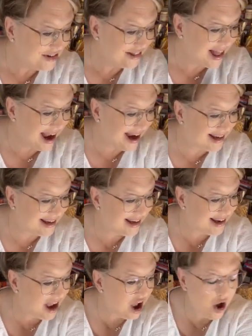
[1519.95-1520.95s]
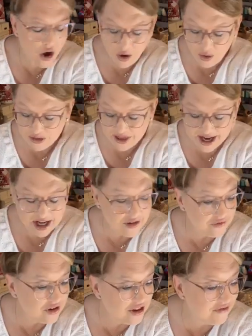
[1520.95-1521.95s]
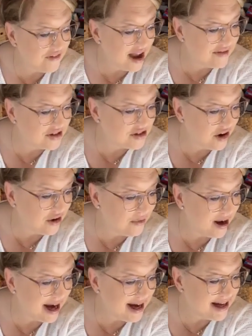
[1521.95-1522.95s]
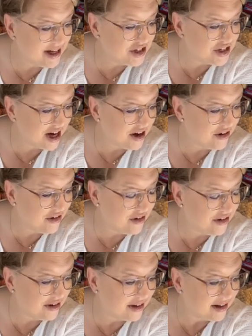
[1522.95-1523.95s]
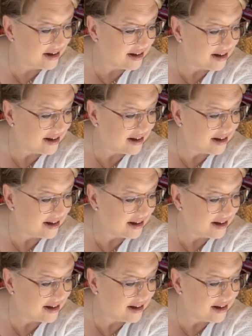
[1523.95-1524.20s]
You like it? Oh, thank you for the 5-star rating, Cheryl.